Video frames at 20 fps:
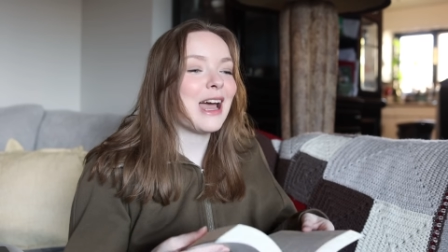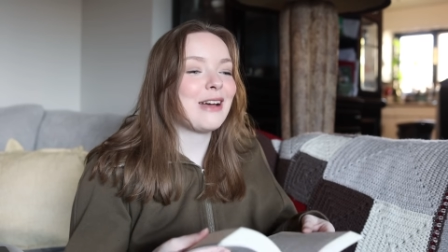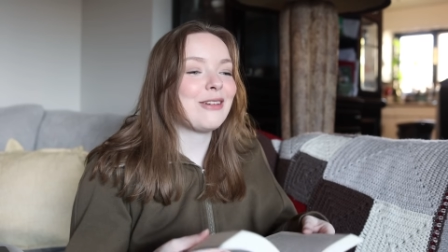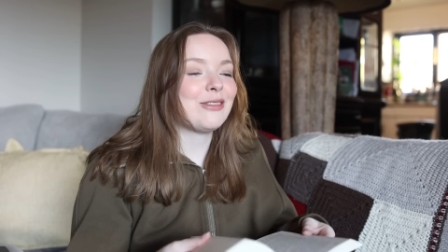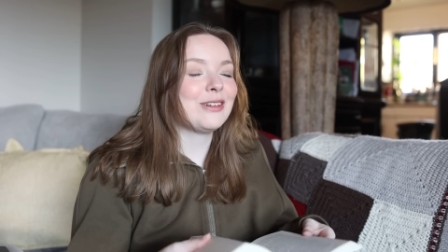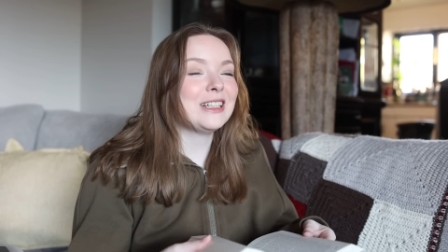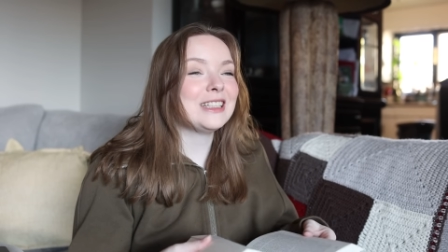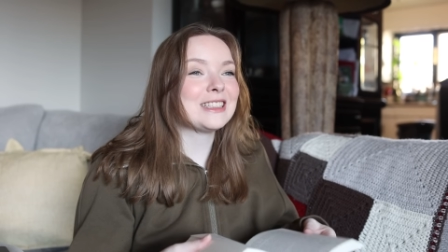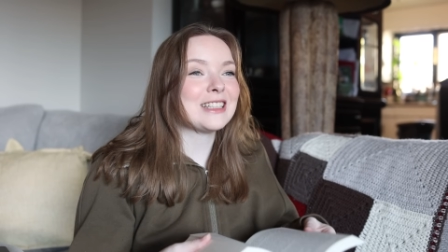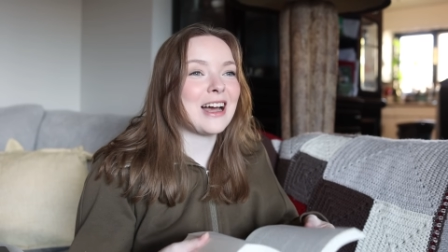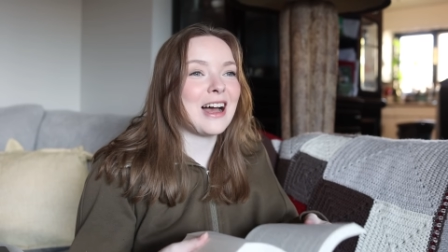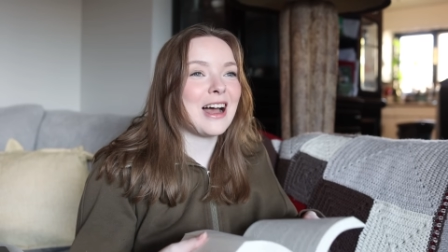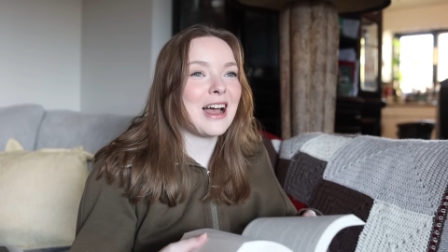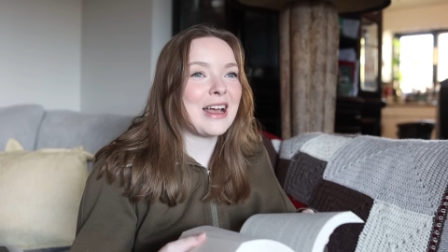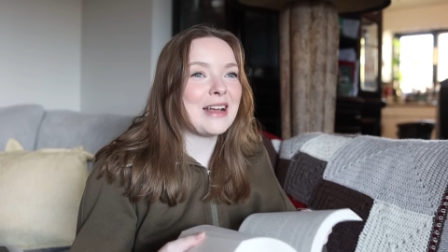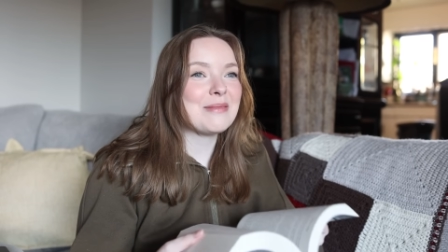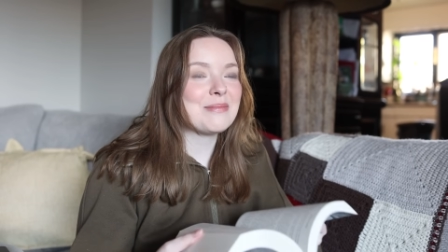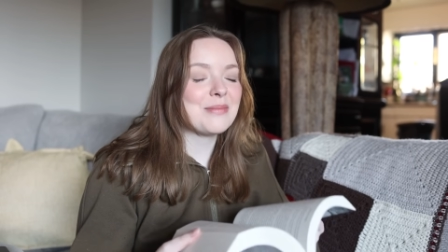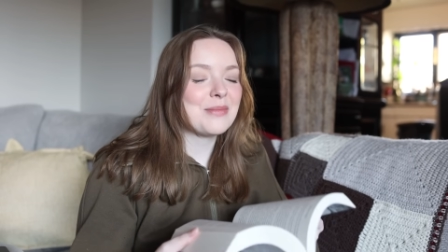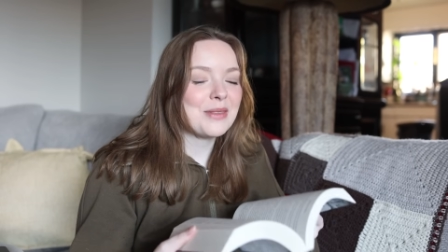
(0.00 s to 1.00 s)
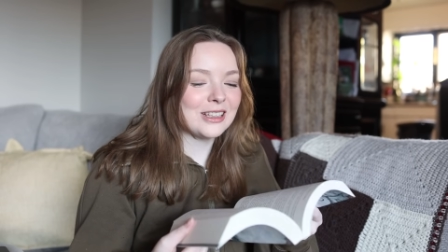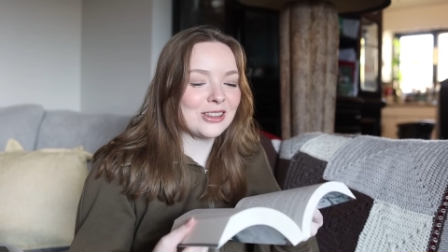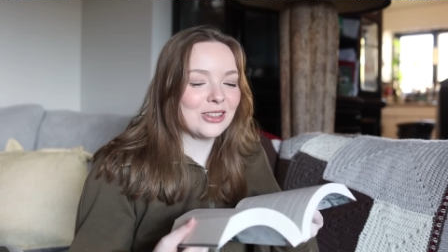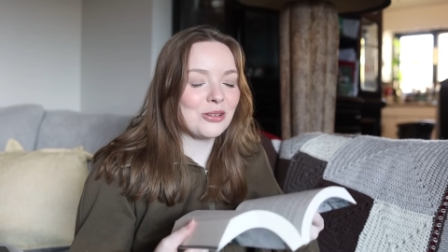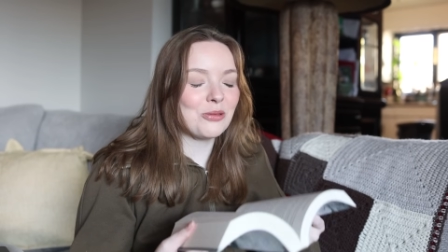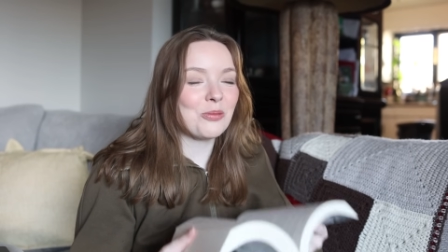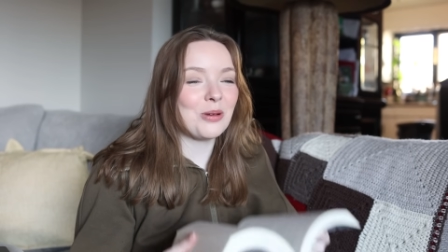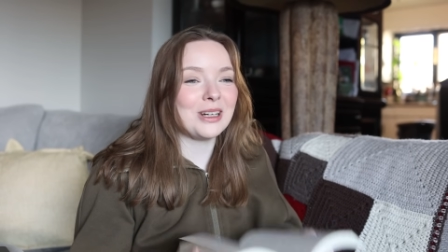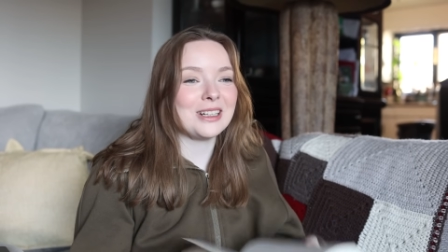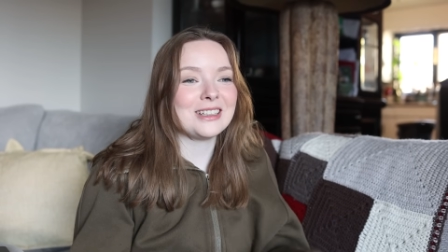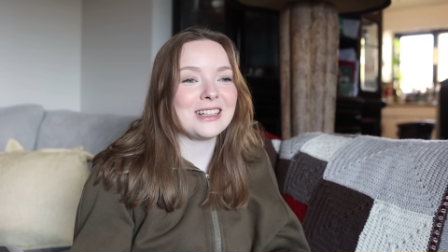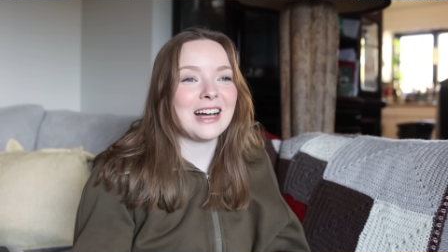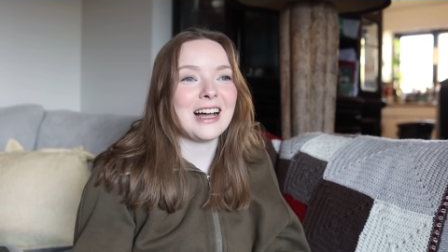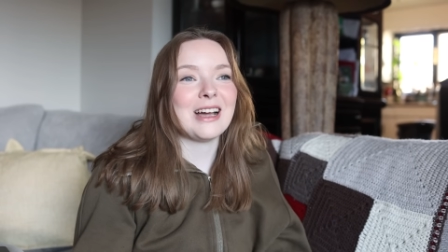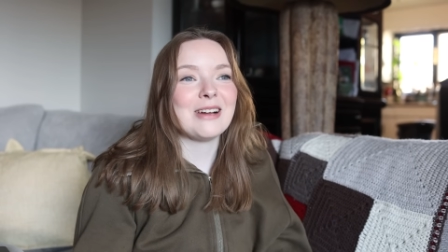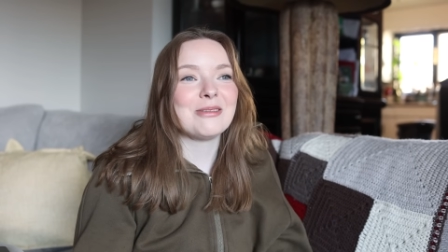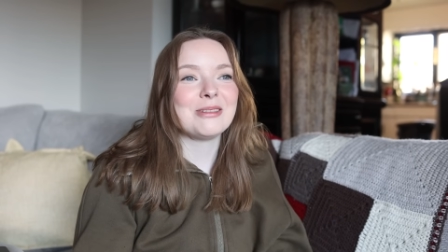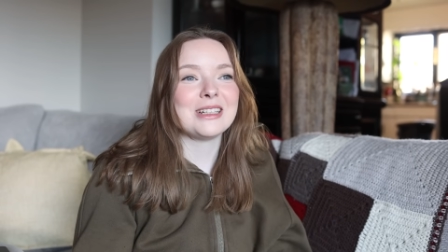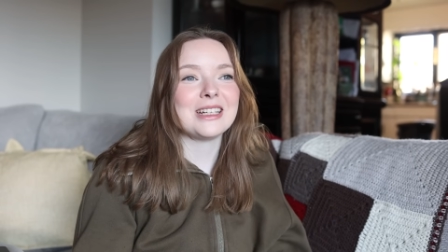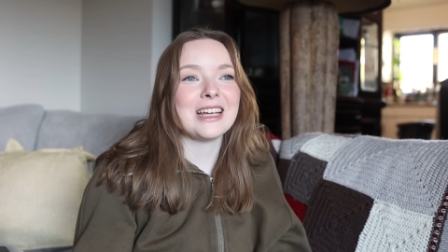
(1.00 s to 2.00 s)
Every time that the one
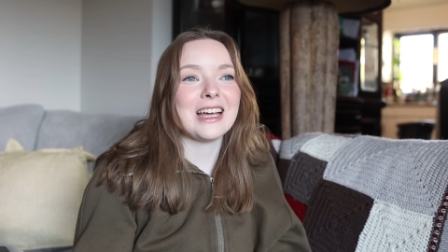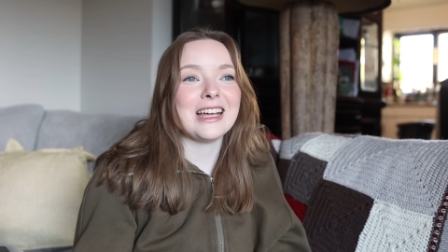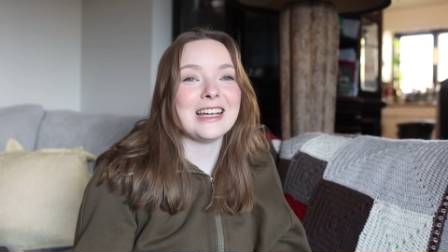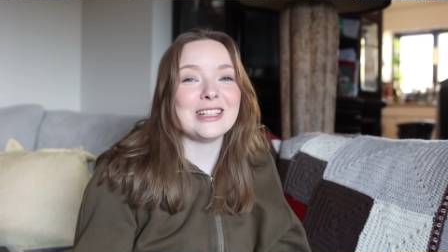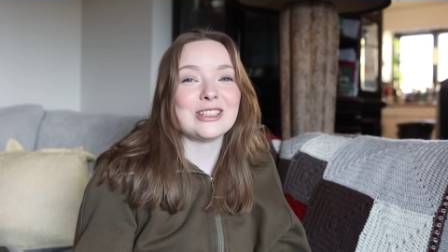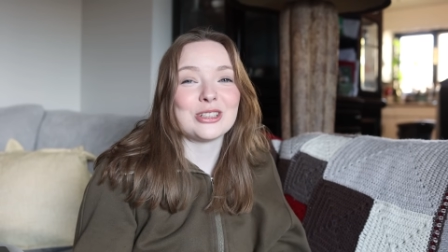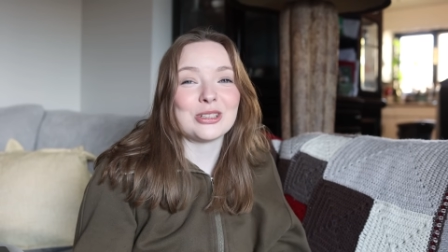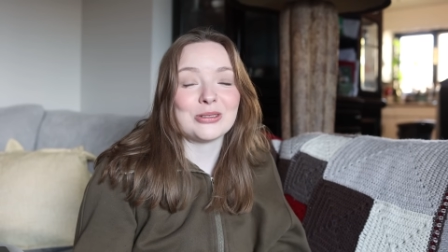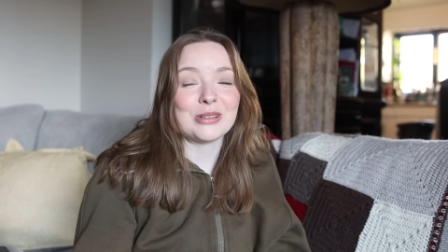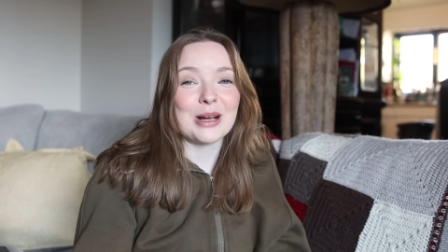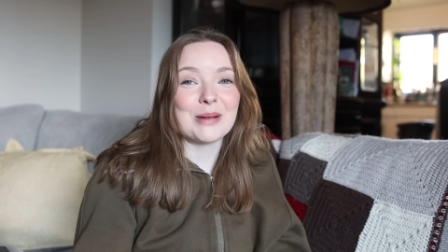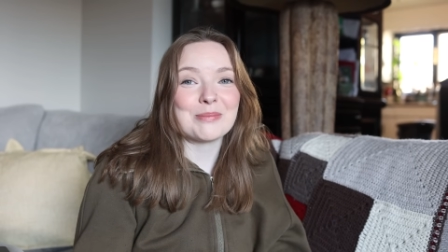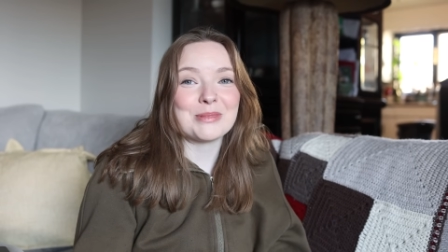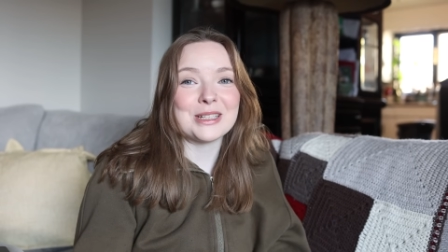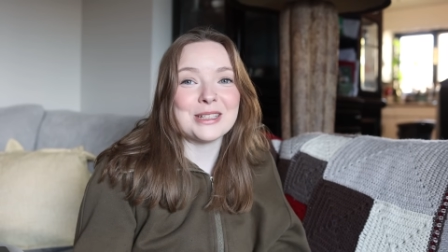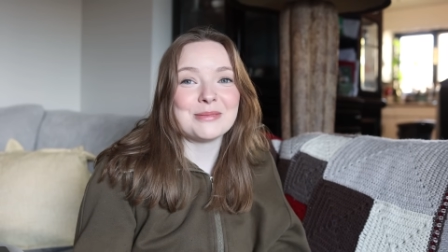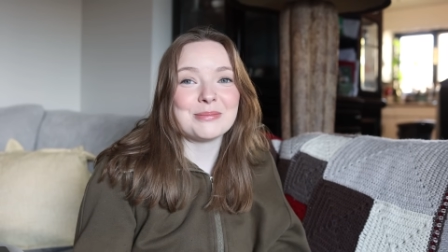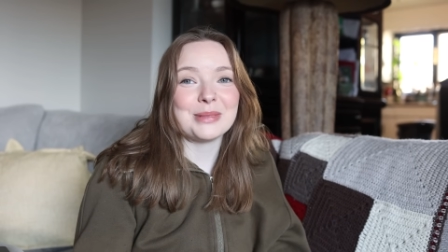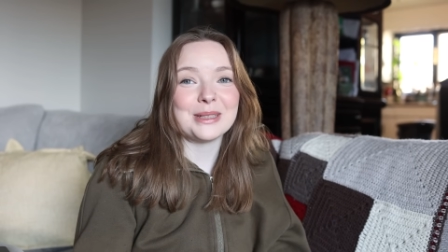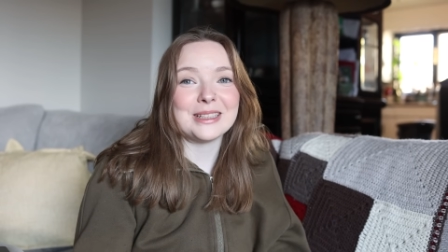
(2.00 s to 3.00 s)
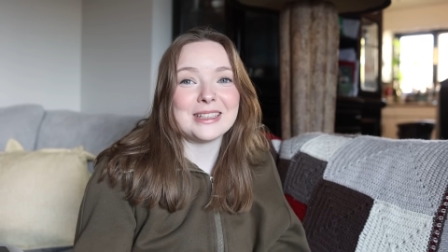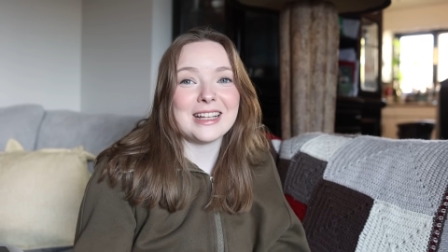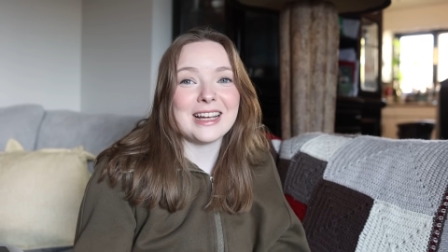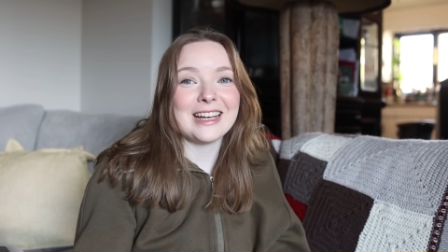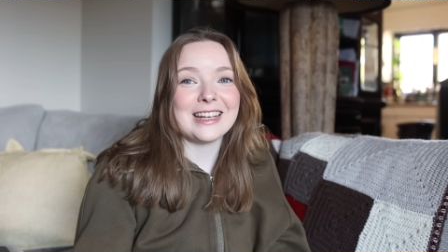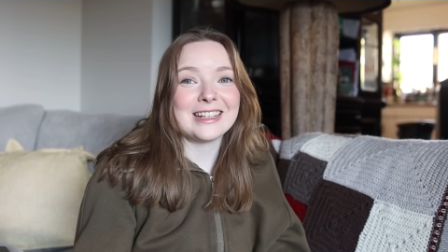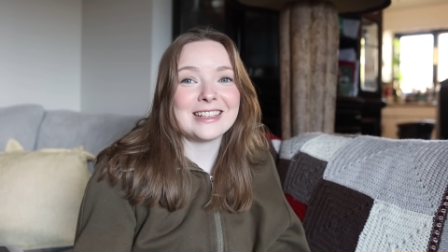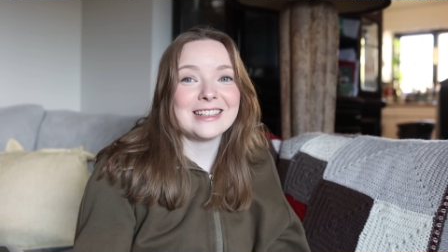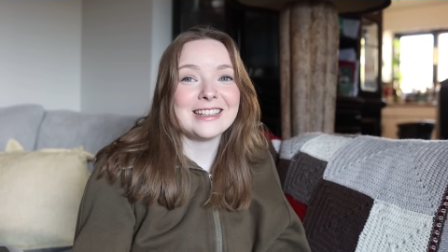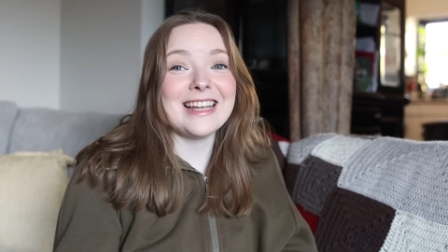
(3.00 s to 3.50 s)
guy would interrupt and be like,